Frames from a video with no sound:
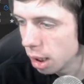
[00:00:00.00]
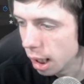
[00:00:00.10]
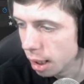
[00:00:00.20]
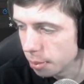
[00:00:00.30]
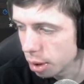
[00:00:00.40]

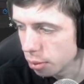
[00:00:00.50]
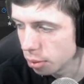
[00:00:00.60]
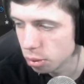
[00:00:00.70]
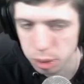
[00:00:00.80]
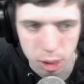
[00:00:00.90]

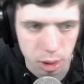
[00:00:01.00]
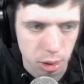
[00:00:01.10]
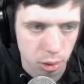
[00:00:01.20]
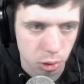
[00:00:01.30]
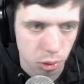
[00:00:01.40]
downloaded,
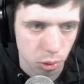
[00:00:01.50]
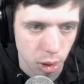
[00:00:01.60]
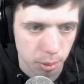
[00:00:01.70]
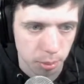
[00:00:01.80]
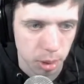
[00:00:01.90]
so
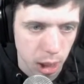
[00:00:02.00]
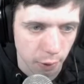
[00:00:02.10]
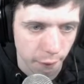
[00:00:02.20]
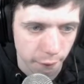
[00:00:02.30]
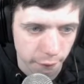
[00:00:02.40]
let
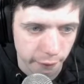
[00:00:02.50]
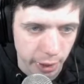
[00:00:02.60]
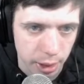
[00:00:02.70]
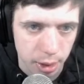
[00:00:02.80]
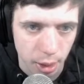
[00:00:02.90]
me
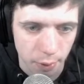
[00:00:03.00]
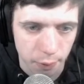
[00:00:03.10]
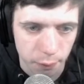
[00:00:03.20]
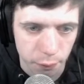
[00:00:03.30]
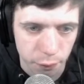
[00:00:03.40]
find
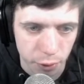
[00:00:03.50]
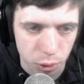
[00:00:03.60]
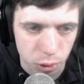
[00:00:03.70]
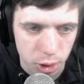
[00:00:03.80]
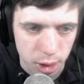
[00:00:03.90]
that for
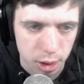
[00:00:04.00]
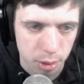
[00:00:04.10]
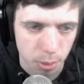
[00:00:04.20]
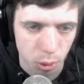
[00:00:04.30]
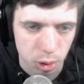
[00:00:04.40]
you a
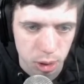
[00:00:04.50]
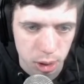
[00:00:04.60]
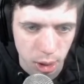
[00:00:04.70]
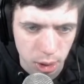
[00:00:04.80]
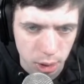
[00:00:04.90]
small
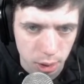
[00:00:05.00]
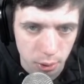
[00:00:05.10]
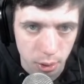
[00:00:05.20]
second.